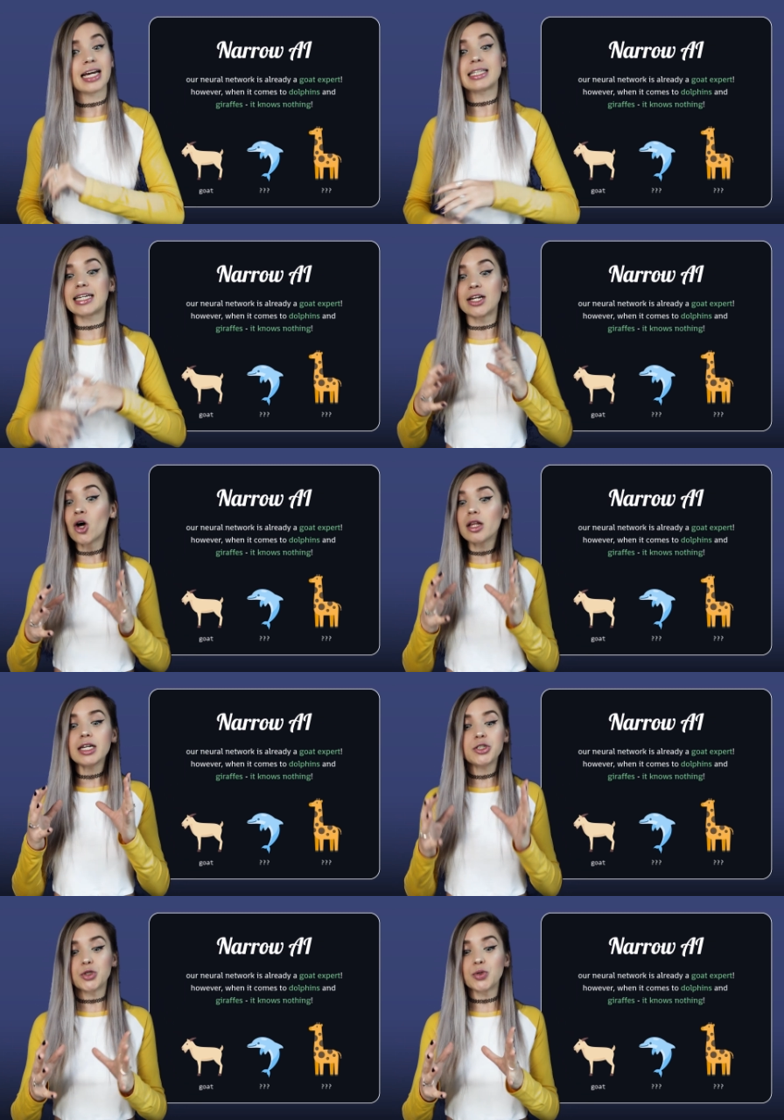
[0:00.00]
It can
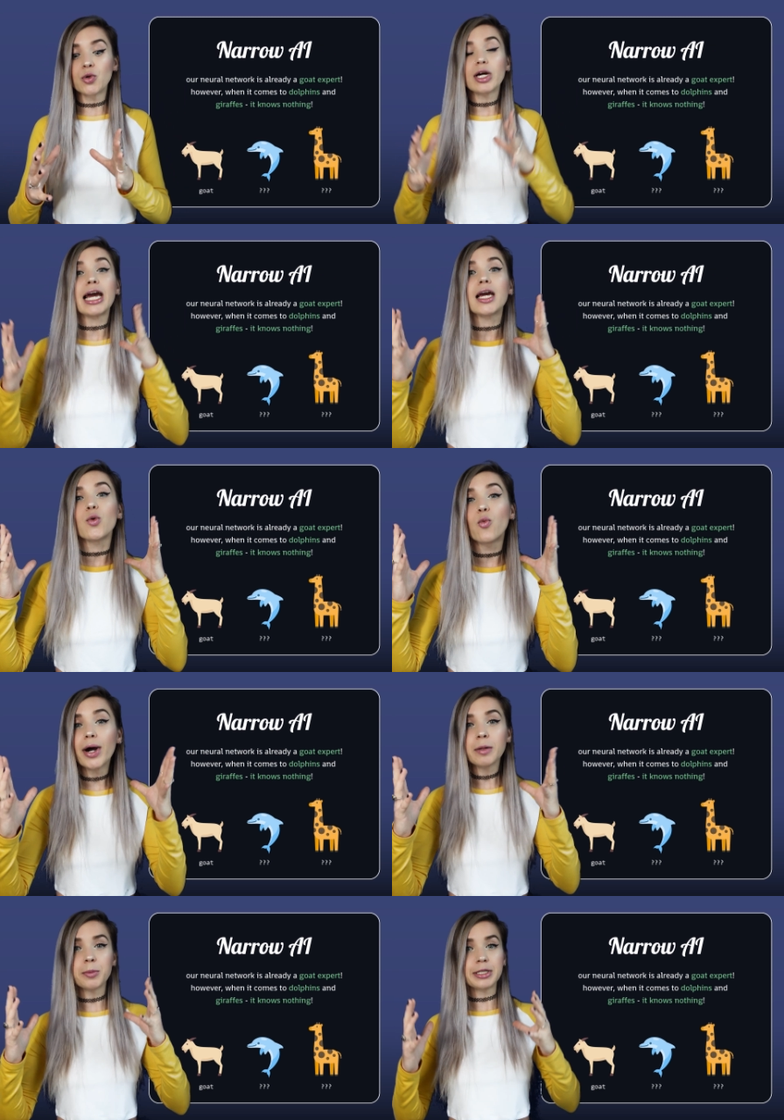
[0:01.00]
only do a
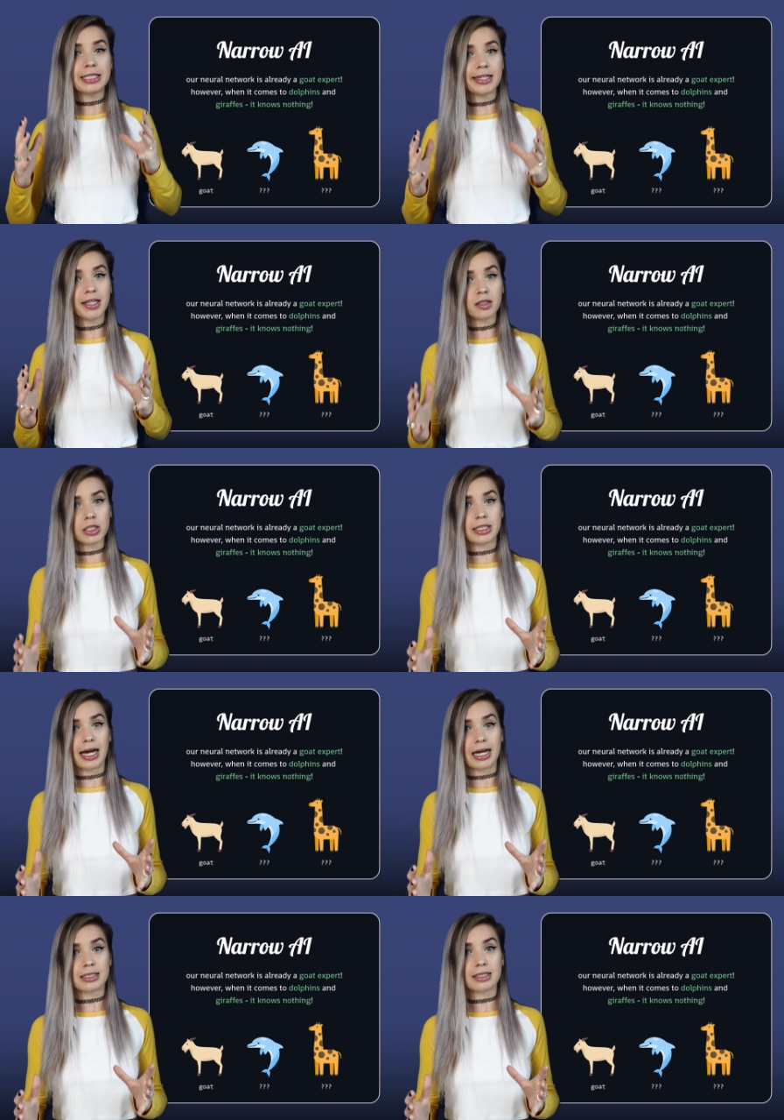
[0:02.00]
one particular
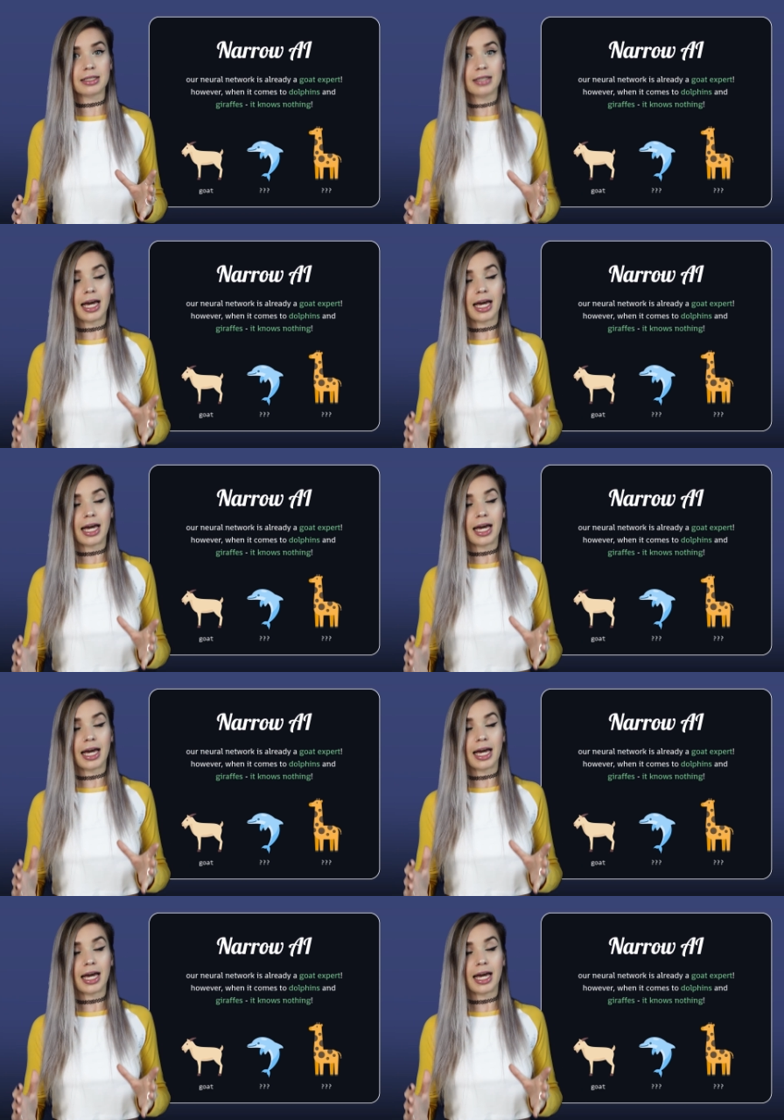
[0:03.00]
task